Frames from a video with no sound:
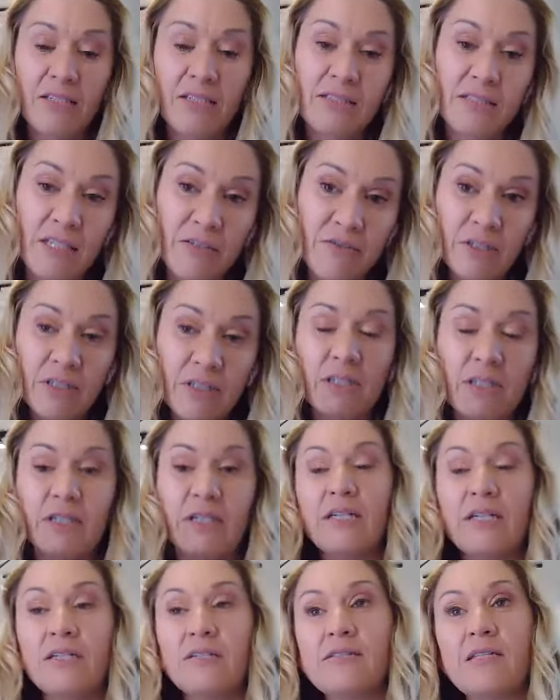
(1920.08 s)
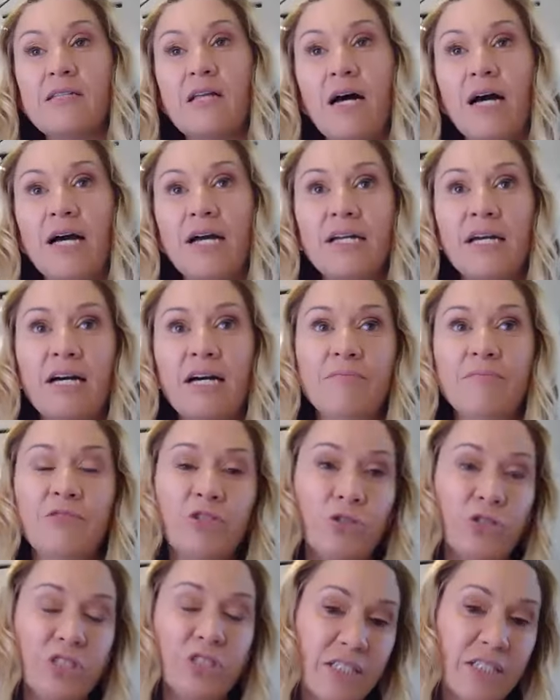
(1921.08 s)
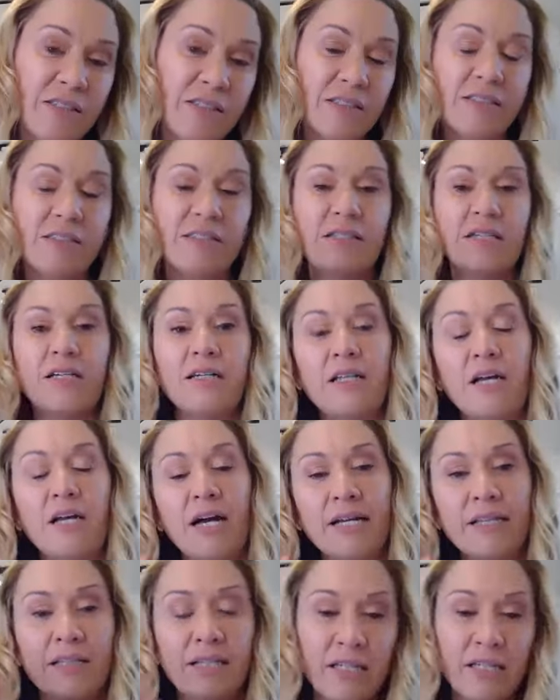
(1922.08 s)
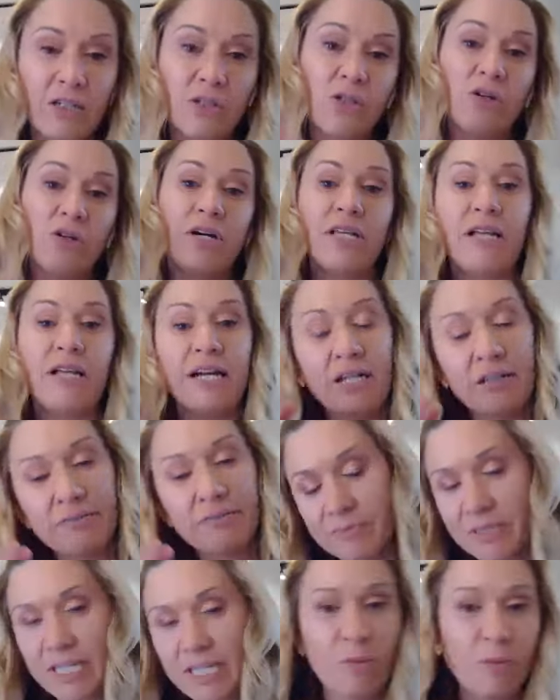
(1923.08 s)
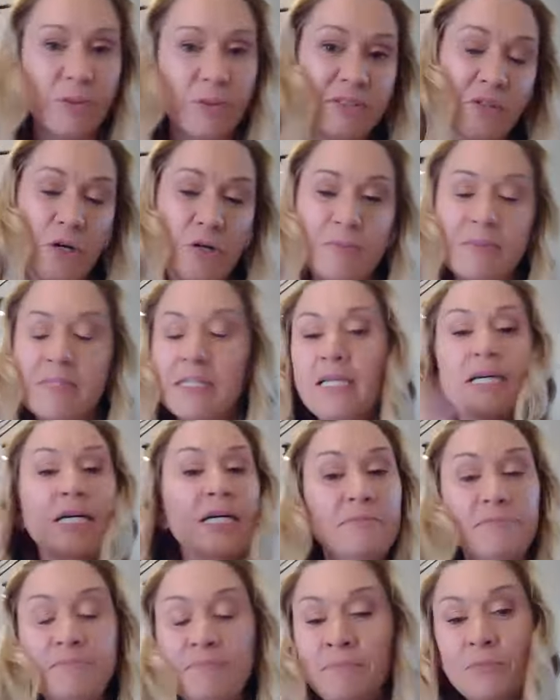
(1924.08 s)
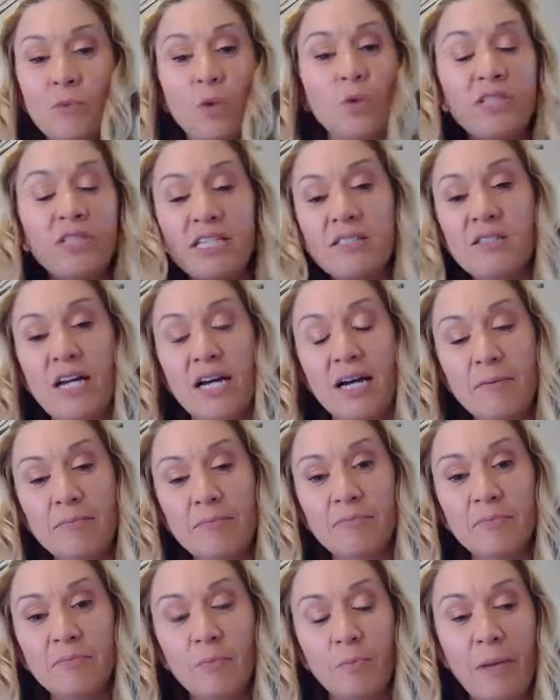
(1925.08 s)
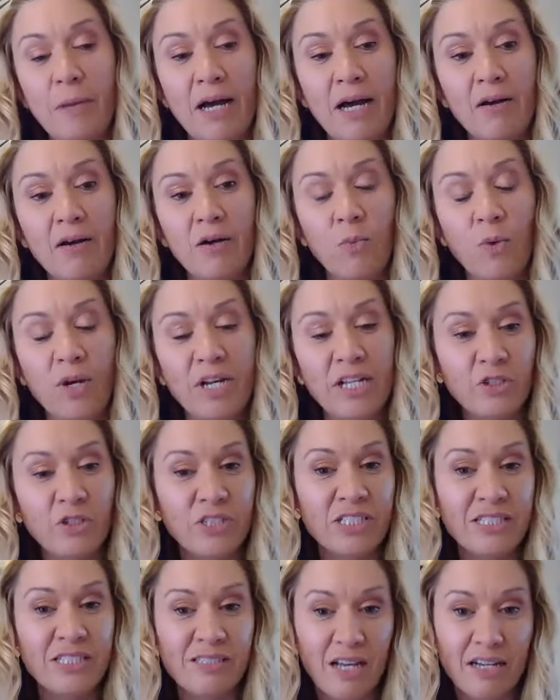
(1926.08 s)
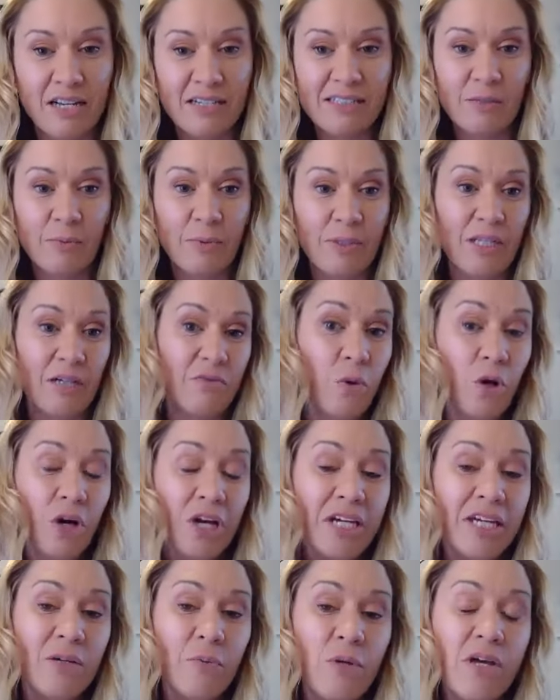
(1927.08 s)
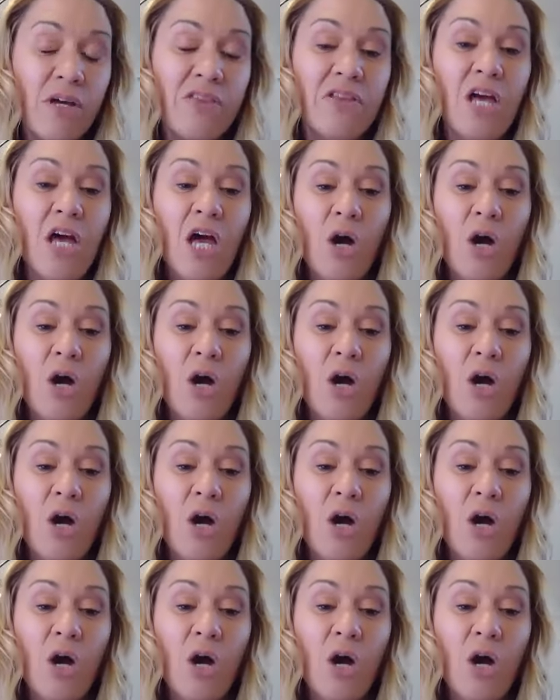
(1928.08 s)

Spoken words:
your Stephen Cleels, like George Elsissa, like Lita Glory, like Caramellas Homes, all these wedding dress designers that we love working with.